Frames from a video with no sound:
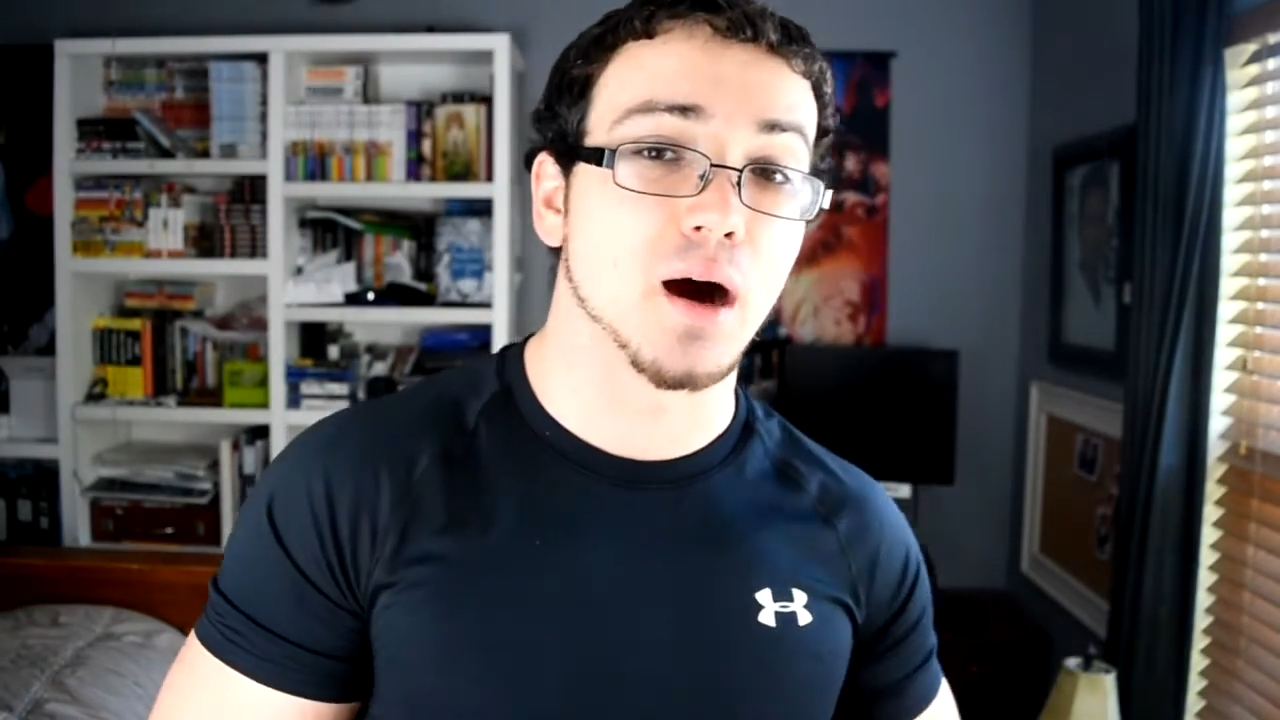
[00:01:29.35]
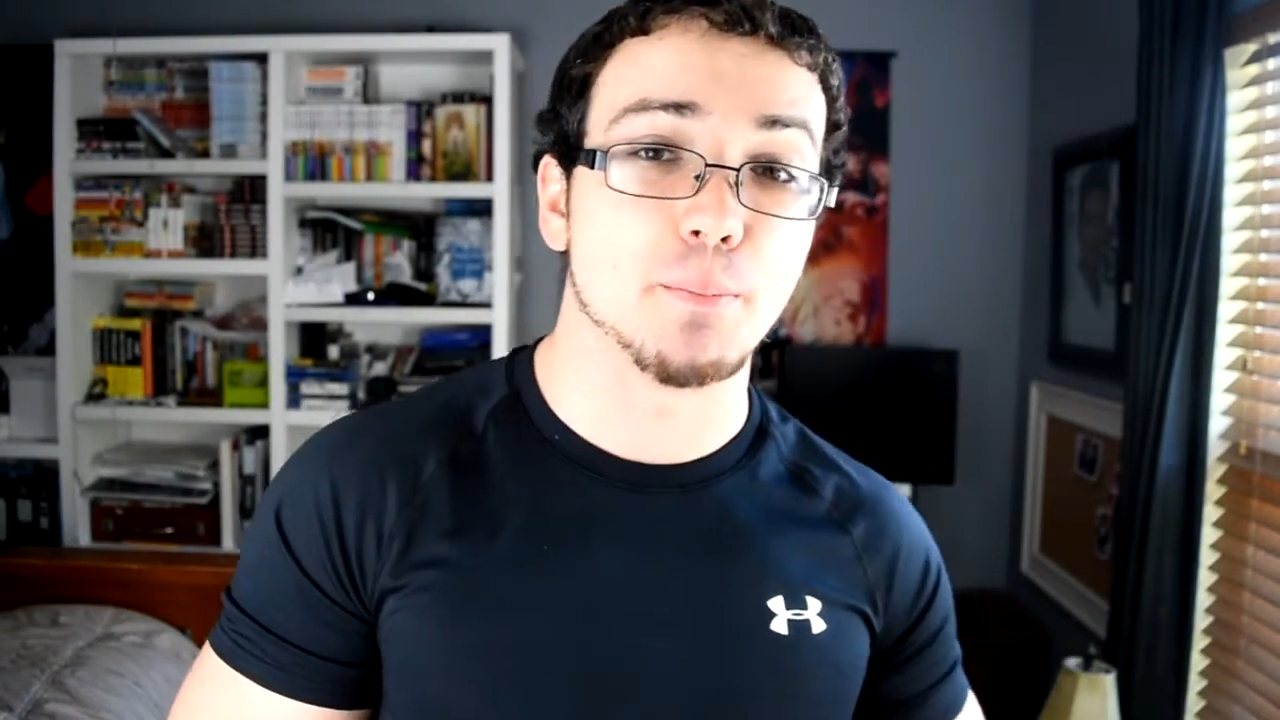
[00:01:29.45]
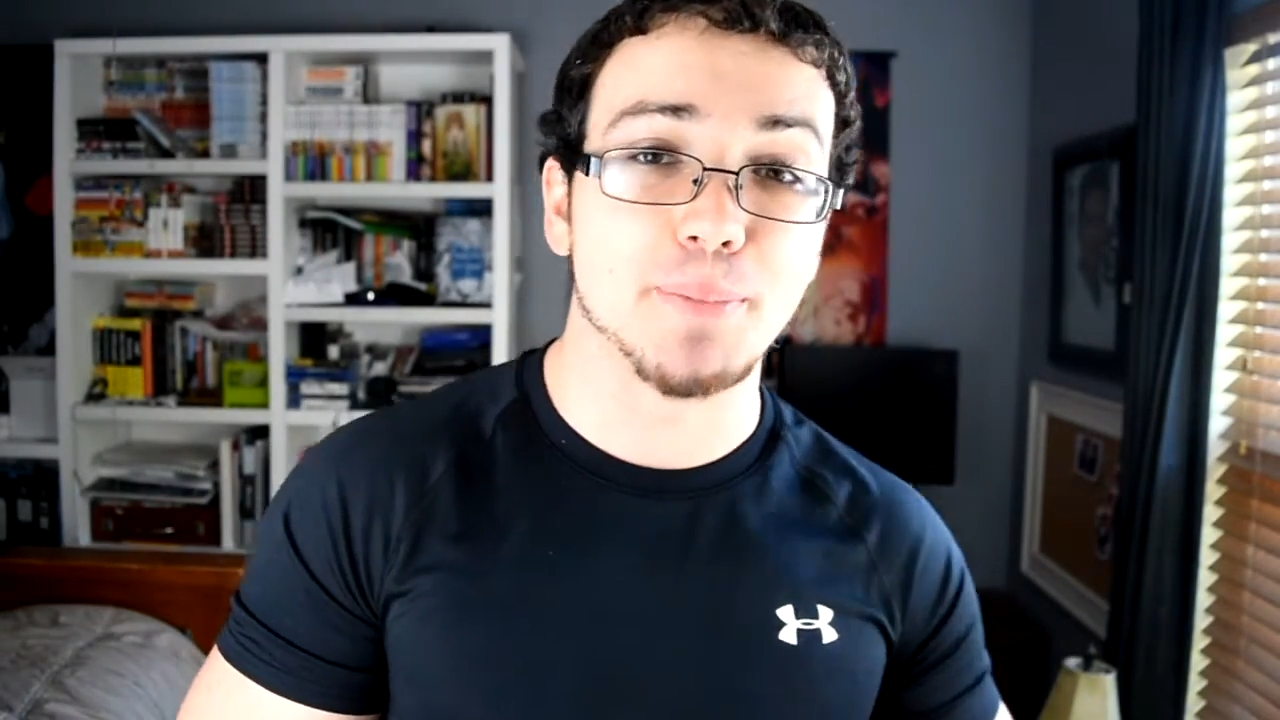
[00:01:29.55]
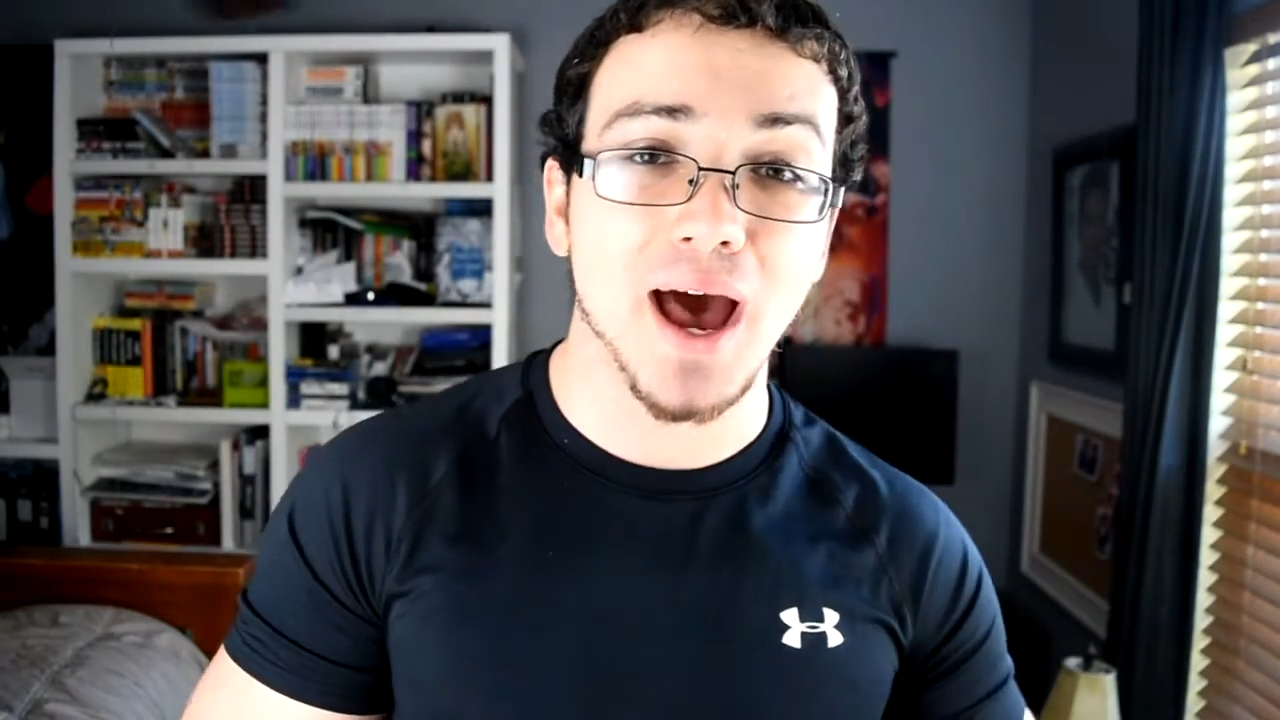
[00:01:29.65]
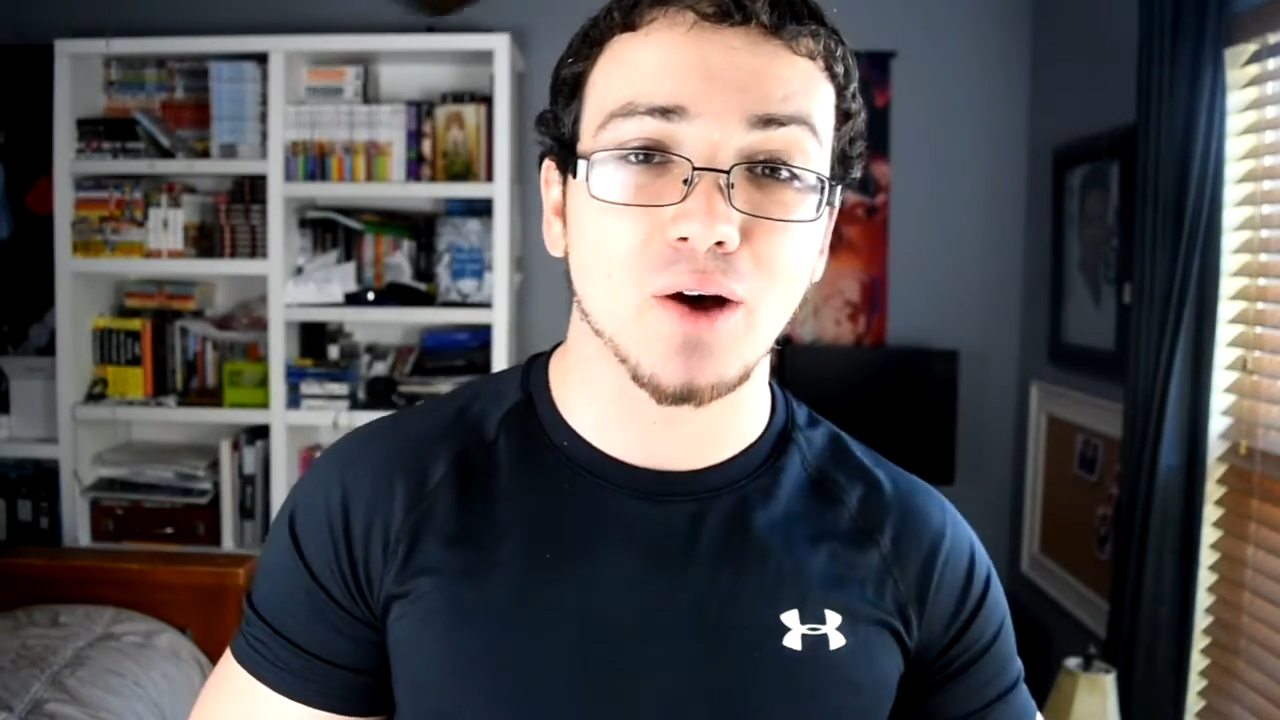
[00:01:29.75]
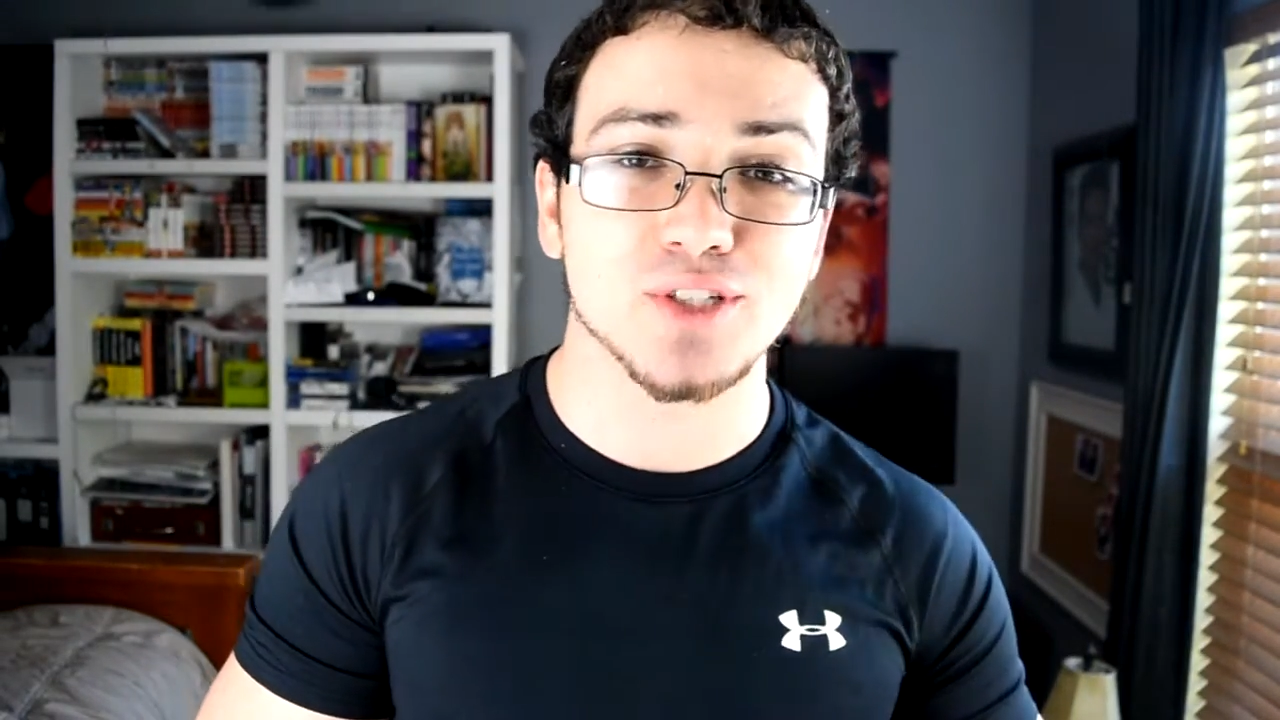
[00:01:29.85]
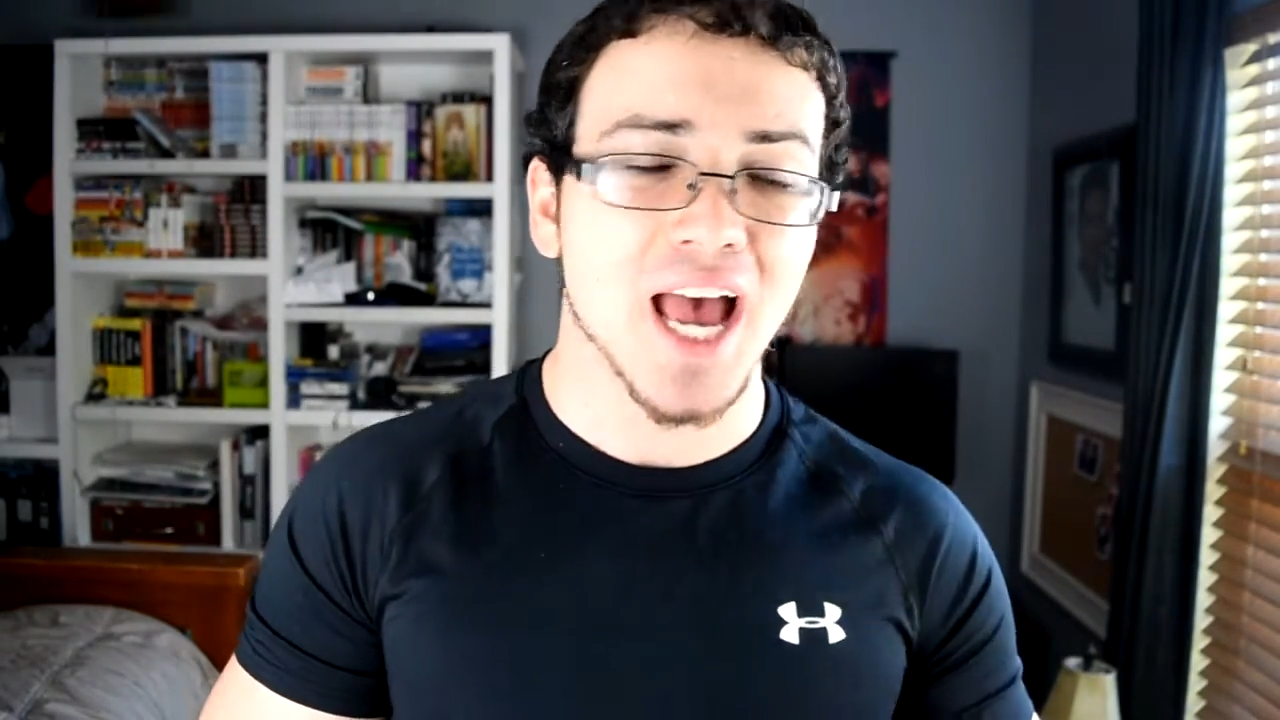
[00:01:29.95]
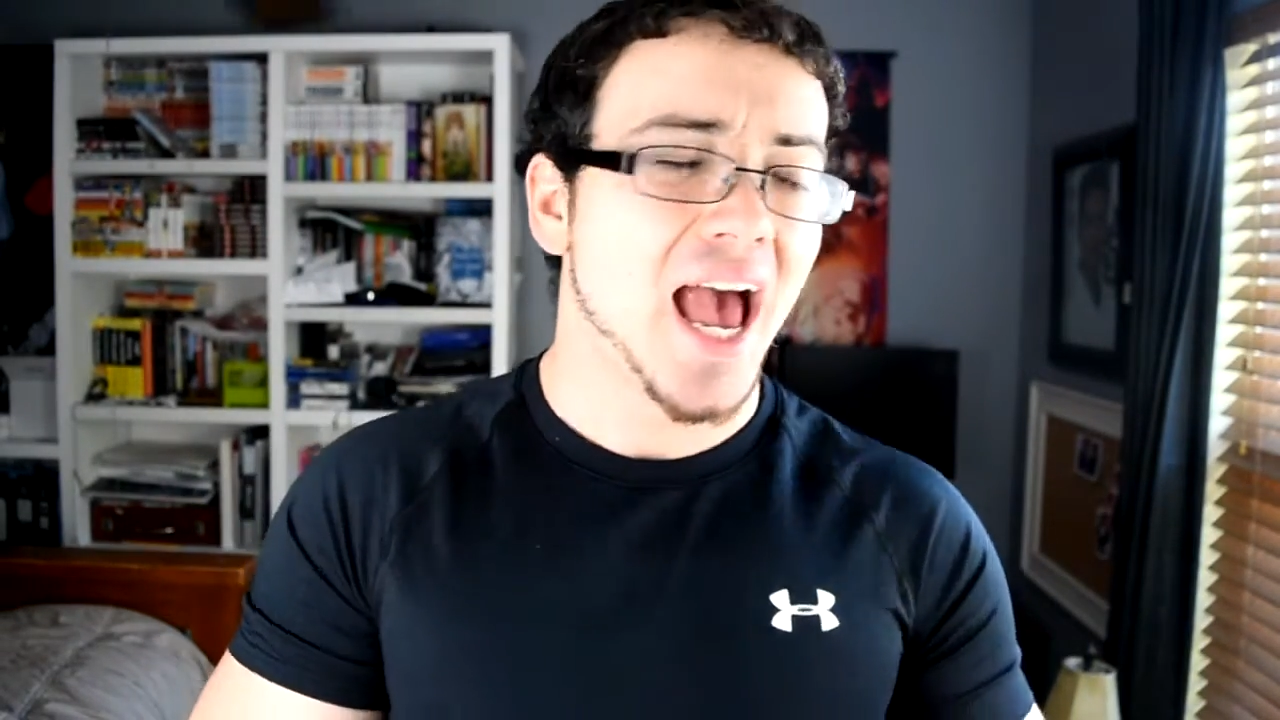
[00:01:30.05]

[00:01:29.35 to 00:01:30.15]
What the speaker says: about,